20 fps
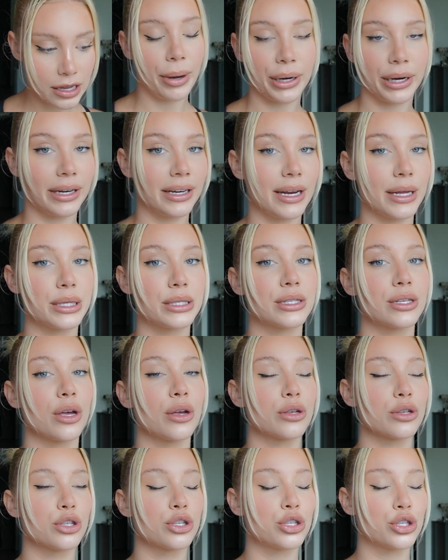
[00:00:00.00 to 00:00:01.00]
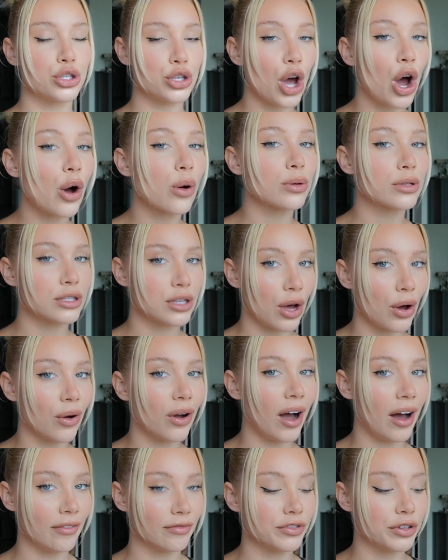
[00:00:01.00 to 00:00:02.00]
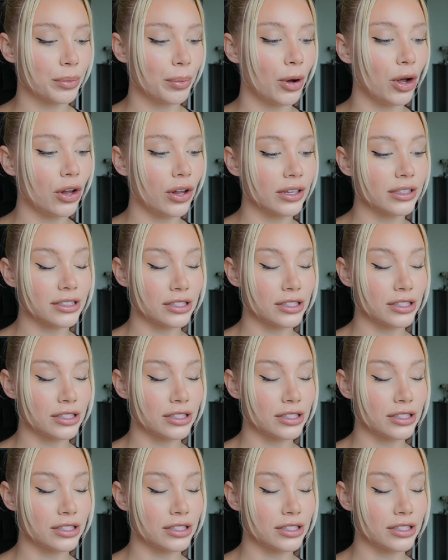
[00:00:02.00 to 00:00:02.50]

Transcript: but it is so comfortable.